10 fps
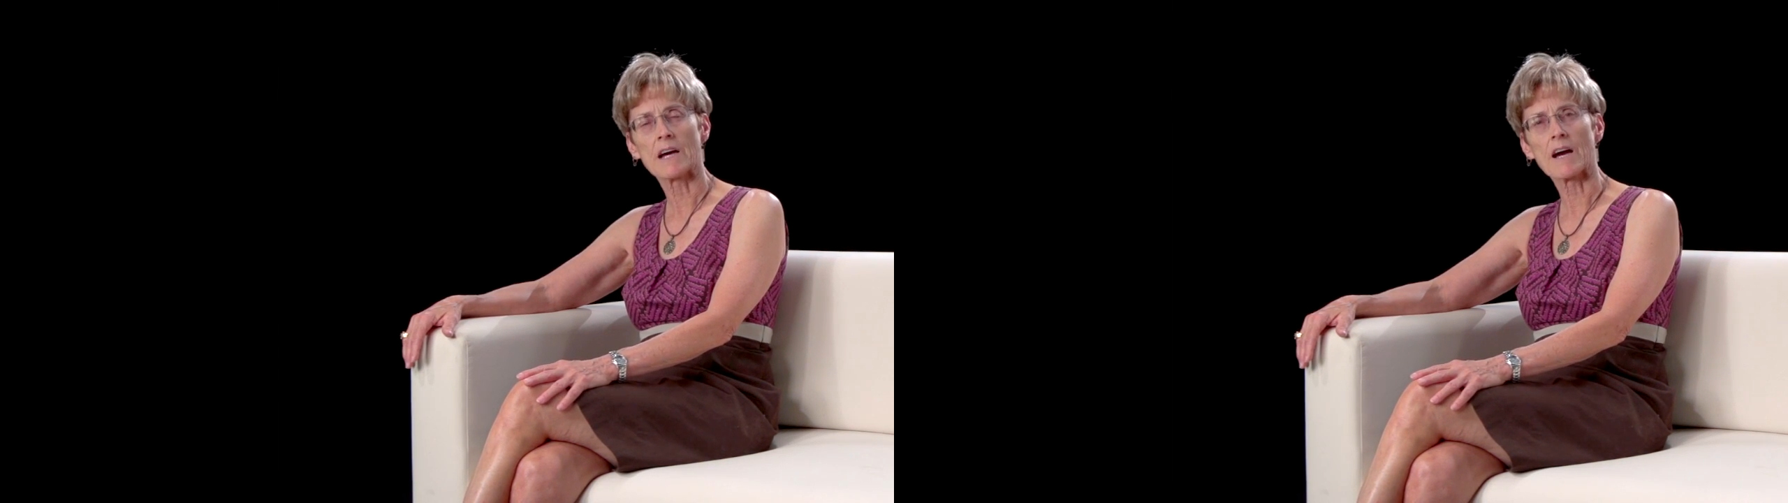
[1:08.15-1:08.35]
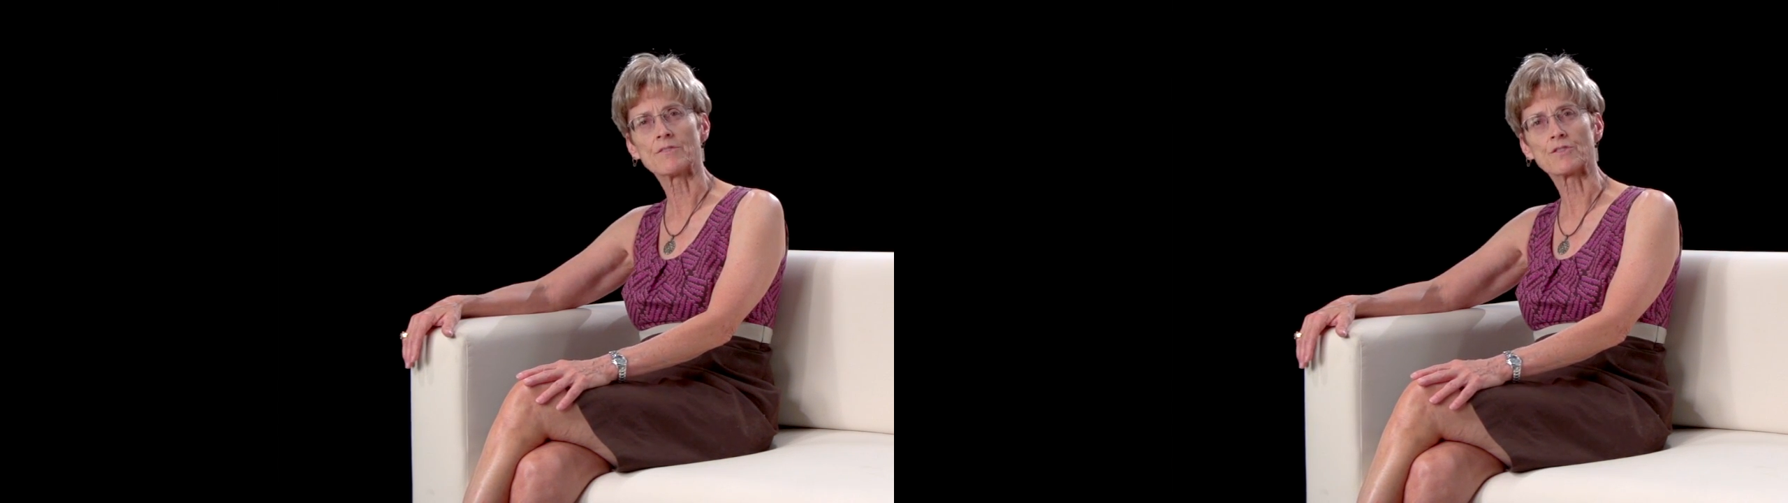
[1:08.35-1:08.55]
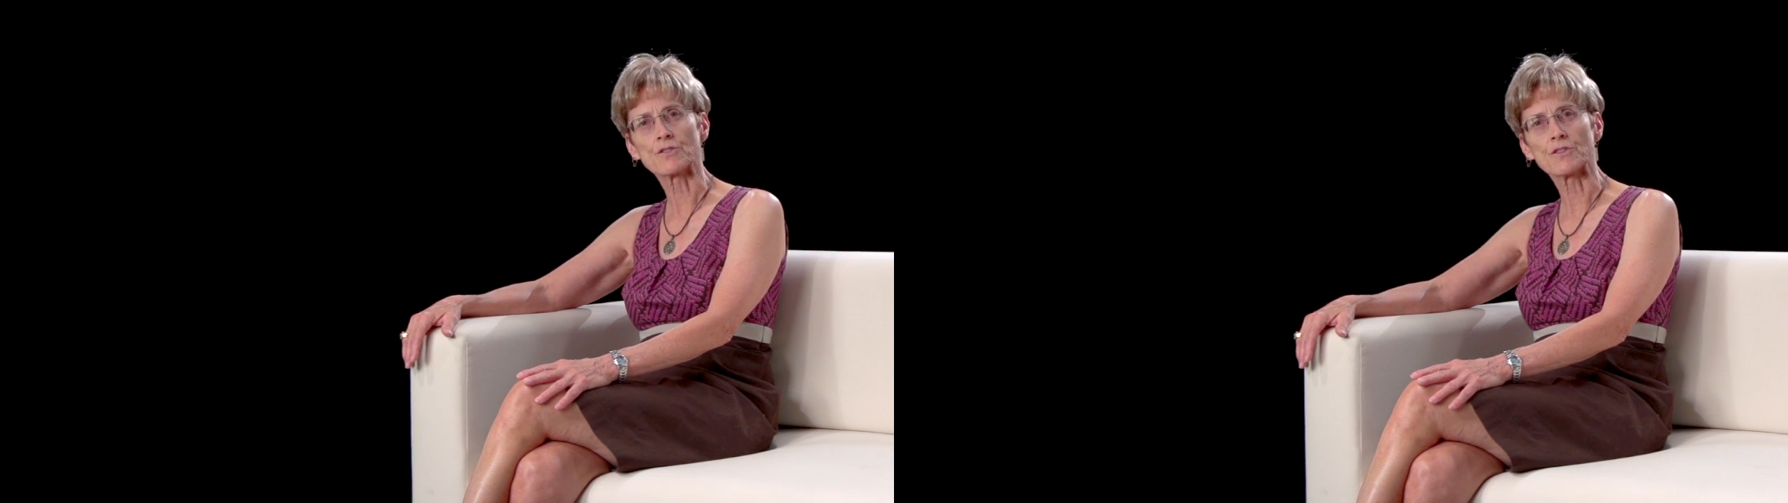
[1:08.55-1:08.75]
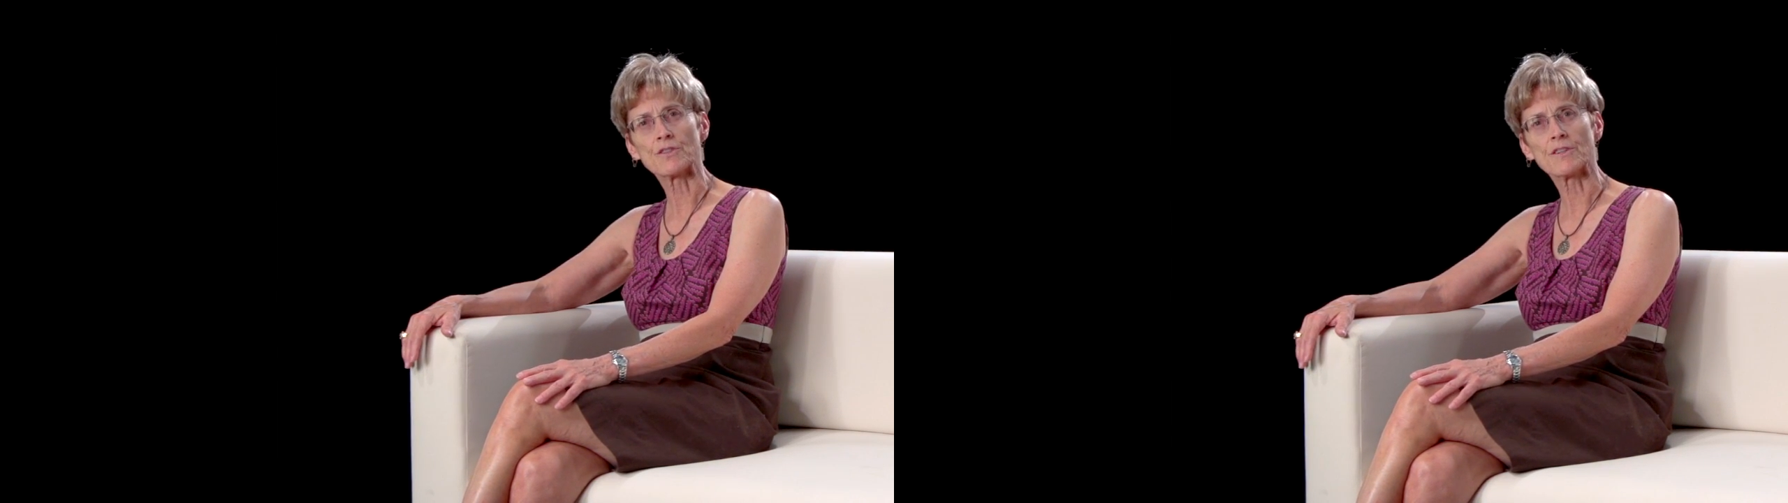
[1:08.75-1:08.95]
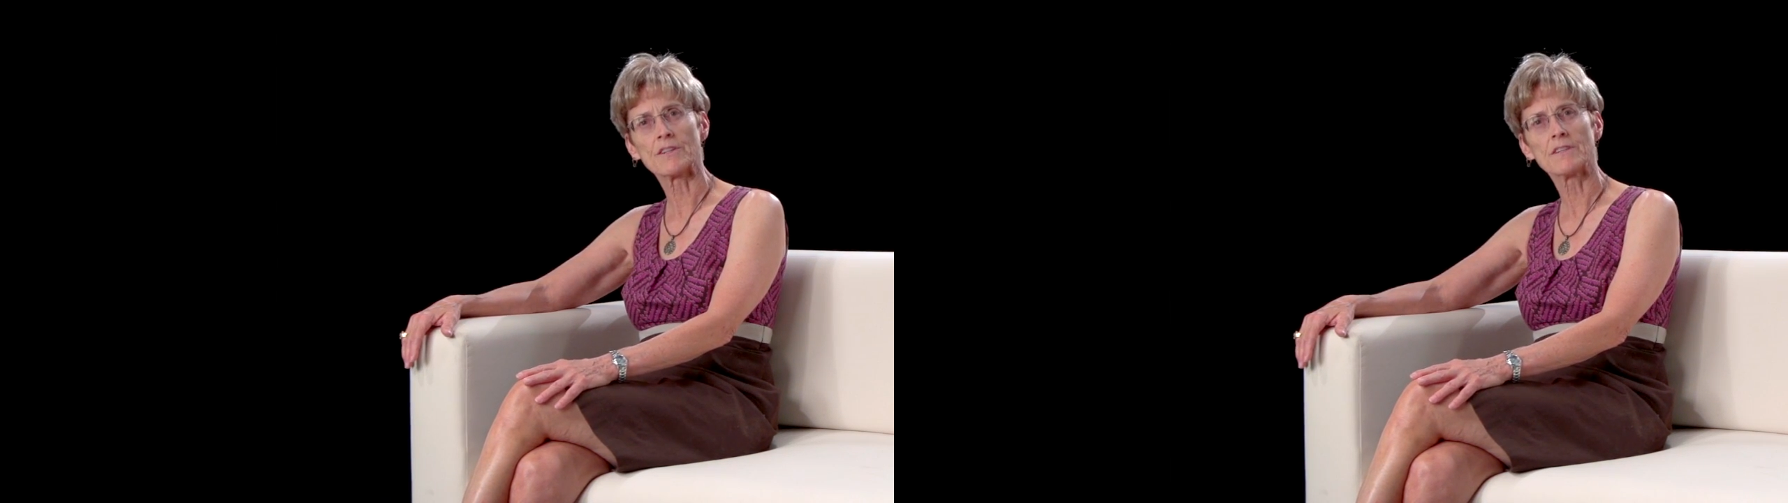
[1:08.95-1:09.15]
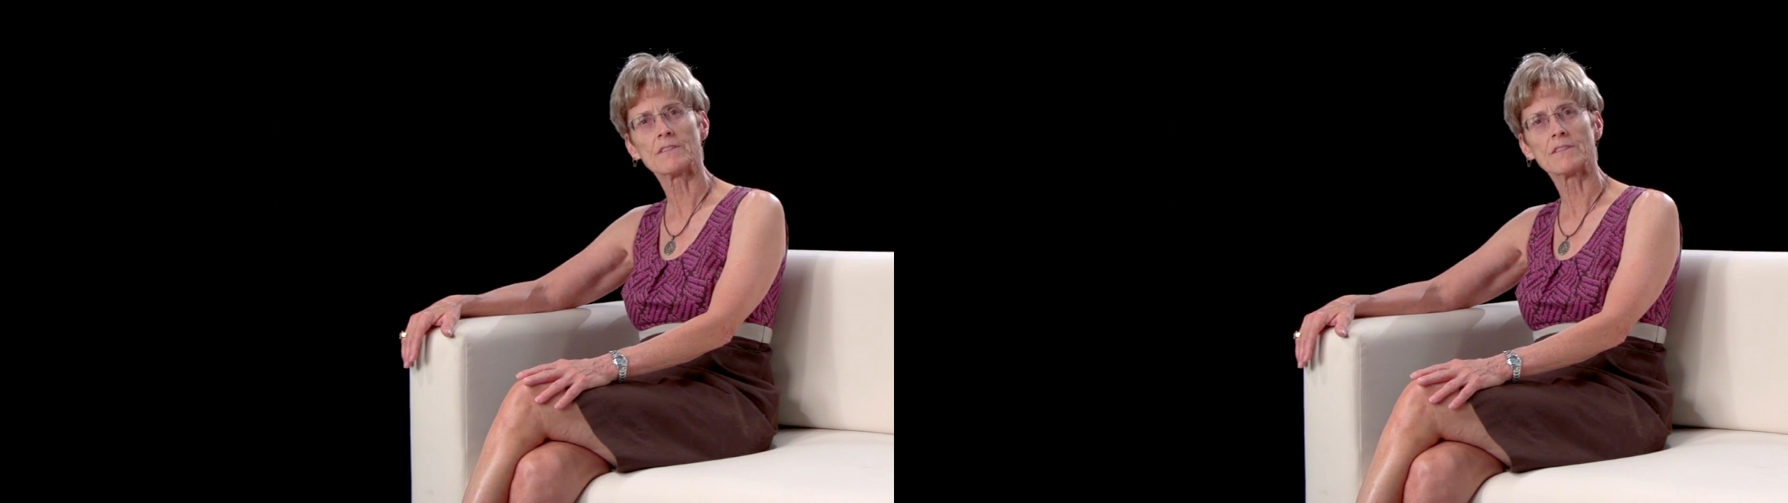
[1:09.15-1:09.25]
after